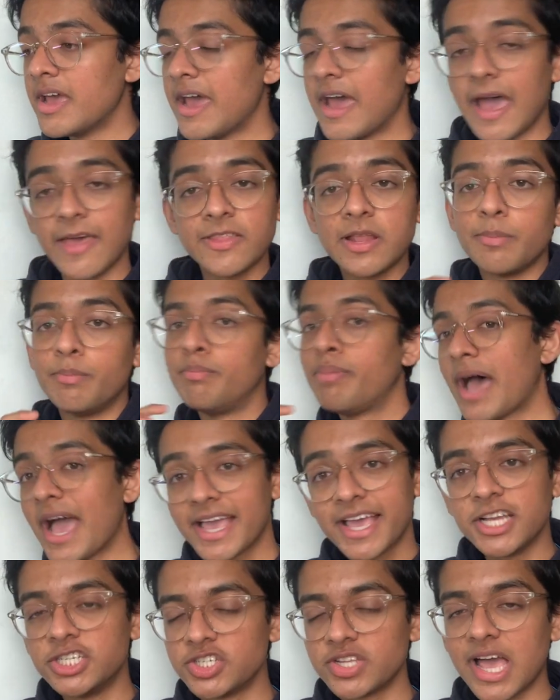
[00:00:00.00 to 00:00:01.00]
And they'll
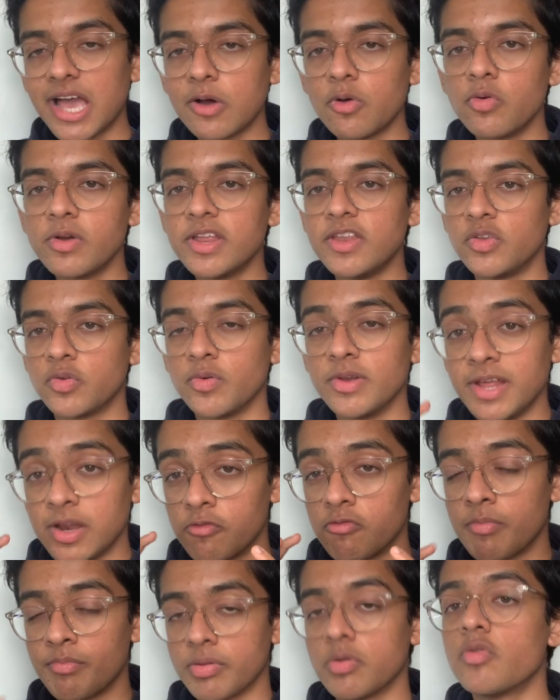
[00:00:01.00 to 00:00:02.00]
package that all into a little
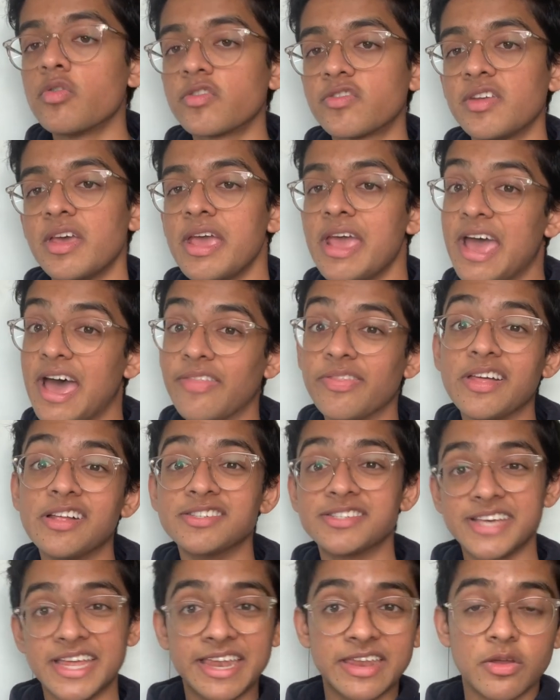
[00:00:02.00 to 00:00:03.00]
report and they'll
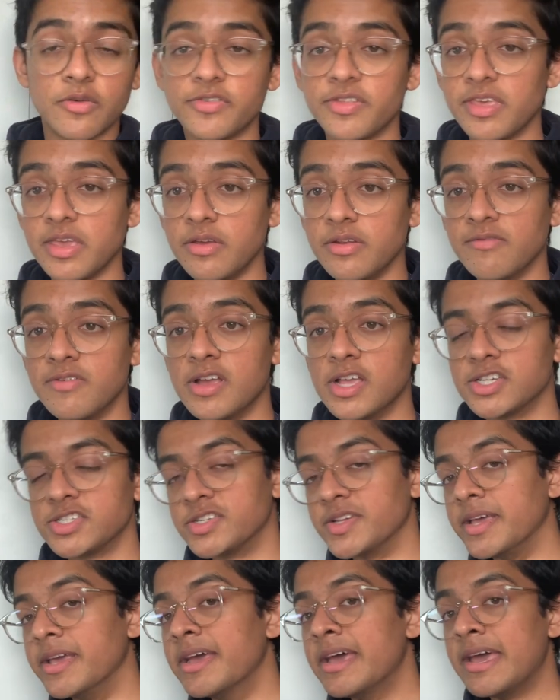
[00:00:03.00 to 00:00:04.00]
send it off to the
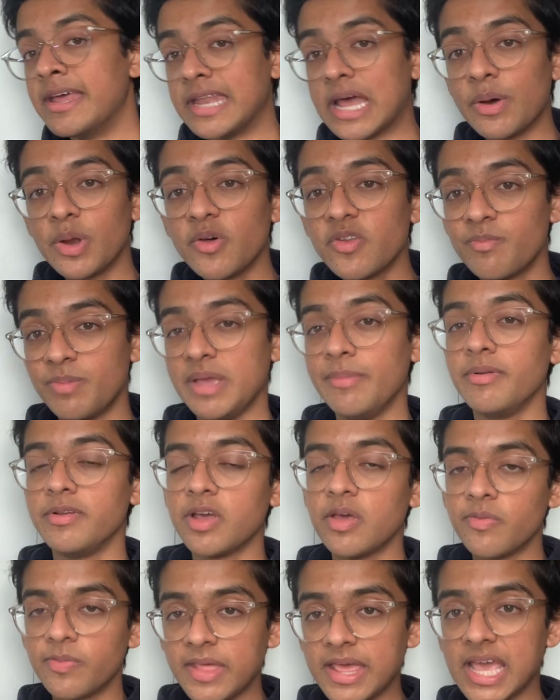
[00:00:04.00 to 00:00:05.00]
university. Now, a lot of people
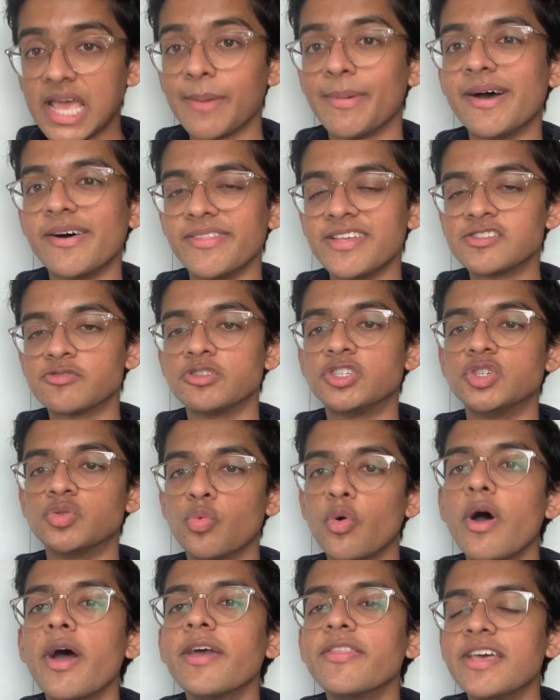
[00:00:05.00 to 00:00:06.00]
don't think about this, which is
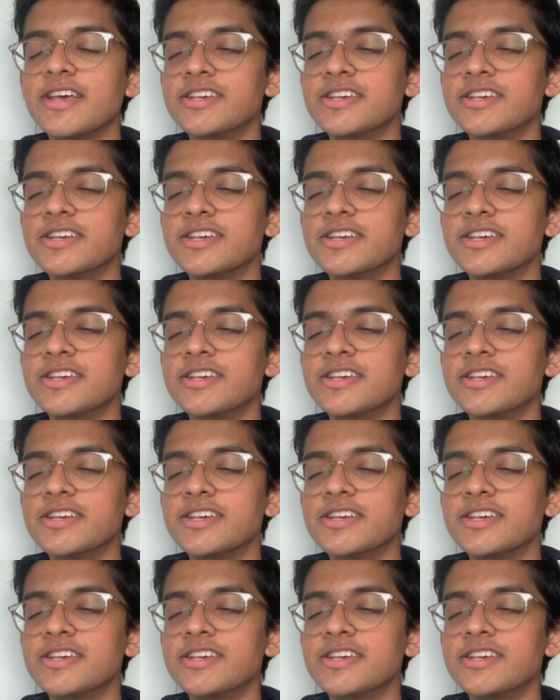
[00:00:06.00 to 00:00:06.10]
why they